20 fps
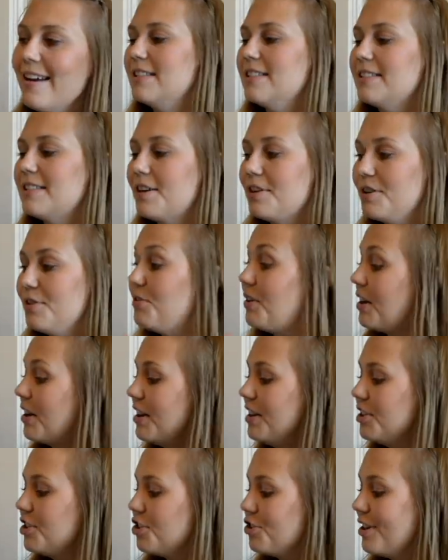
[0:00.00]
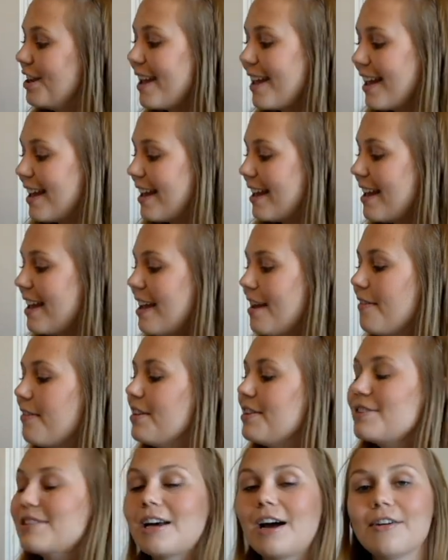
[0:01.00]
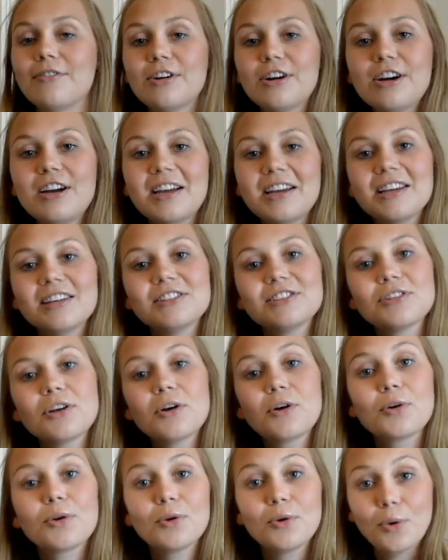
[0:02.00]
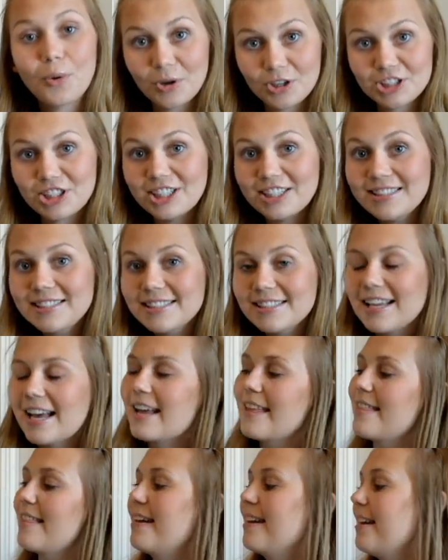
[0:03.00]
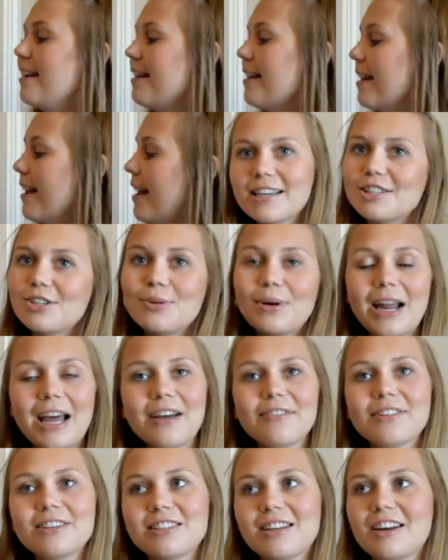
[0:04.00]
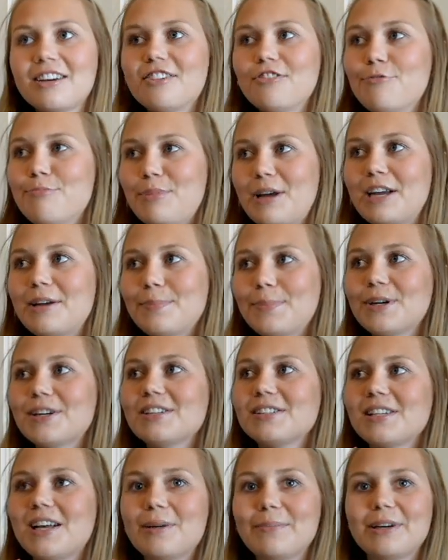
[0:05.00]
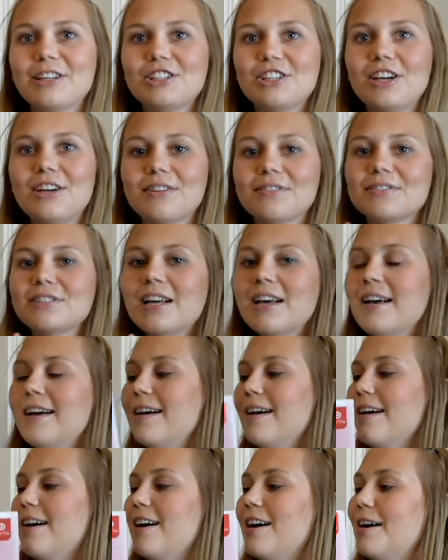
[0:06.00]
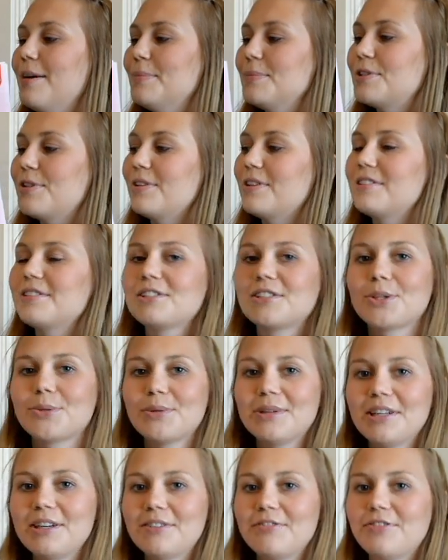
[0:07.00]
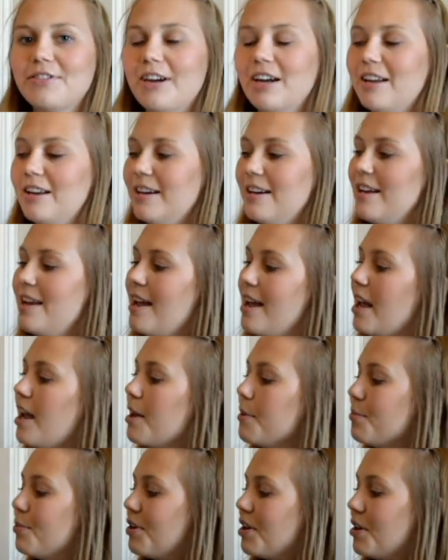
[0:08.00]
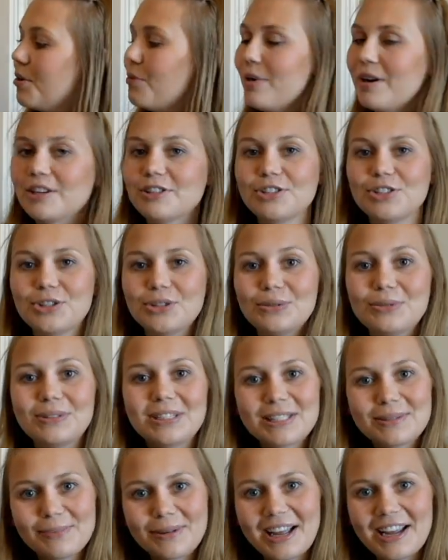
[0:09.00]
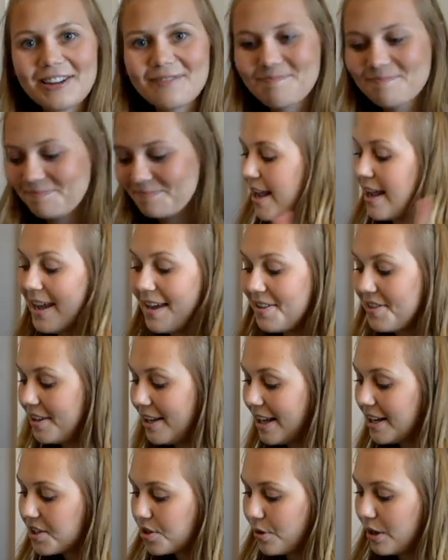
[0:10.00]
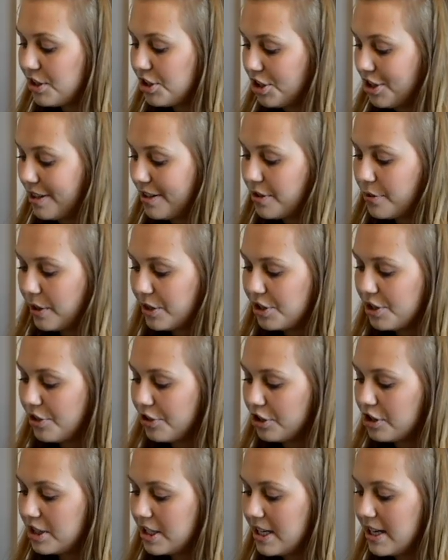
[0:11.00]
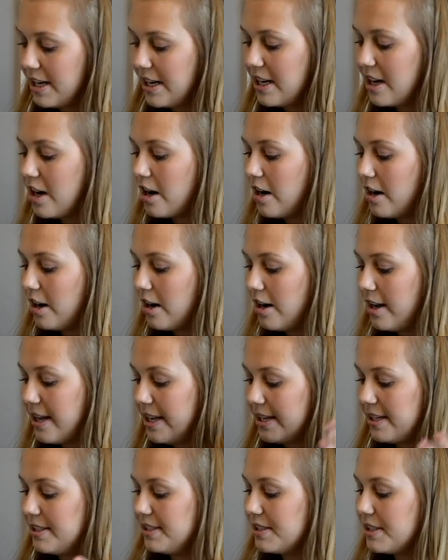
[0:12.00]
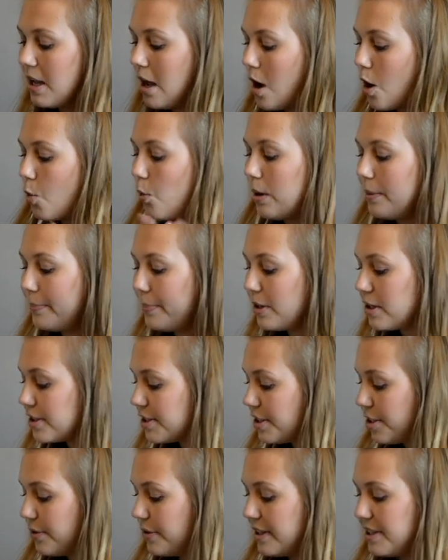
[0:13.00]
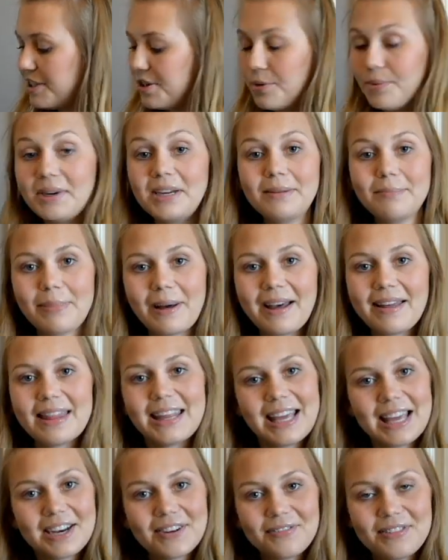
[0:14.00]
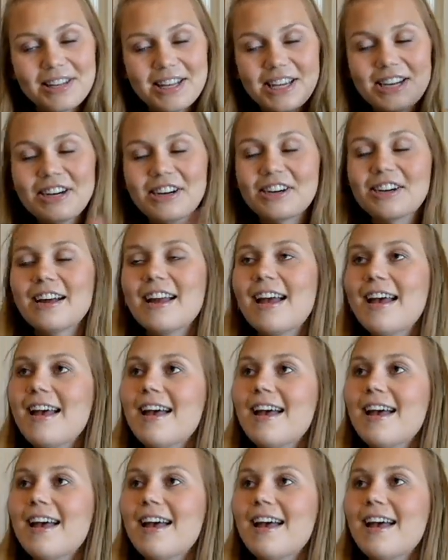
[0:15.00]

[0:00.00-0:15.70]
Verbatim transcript: It sounded very intriguing. This cover is gorgeous, I think. I don't have a ton of pink books on my shelves, so this is a really fun and pretty one to display. And the last question, question 13, is what books do you need to read by the end of the year?